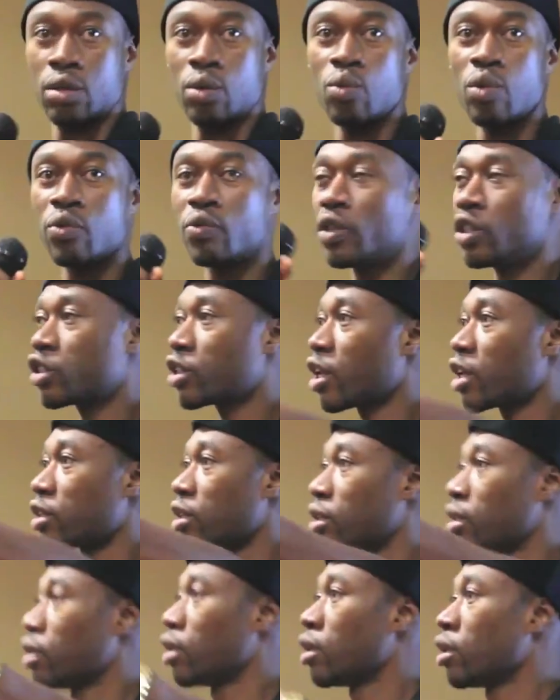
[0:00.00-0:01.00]
with each
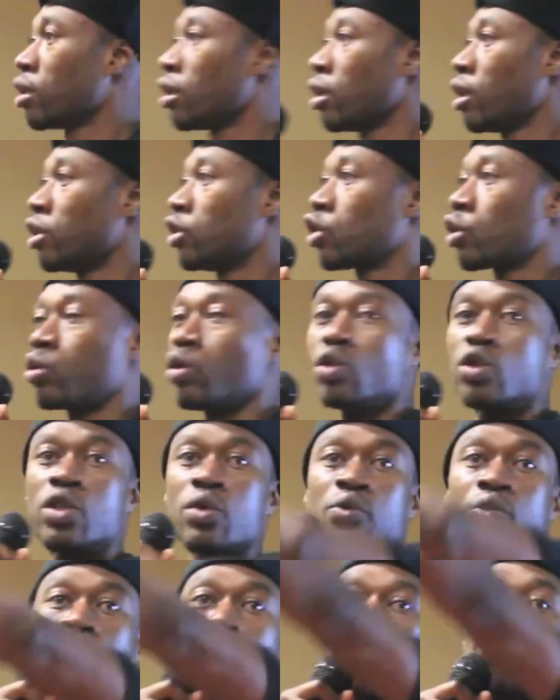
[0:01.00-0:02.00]
other.
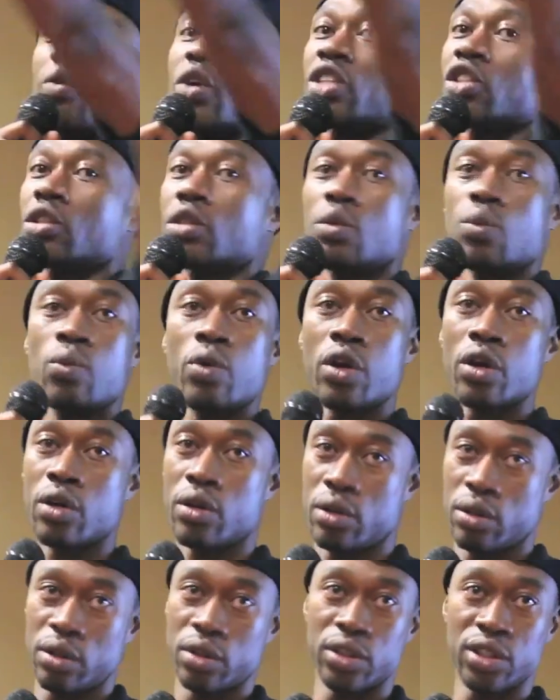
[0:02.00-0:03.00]
Exclusive from the rest of the
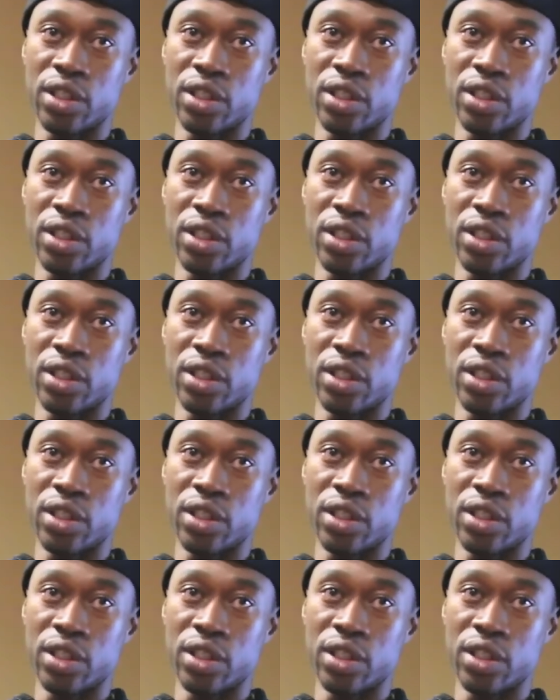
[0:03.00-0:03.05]
world.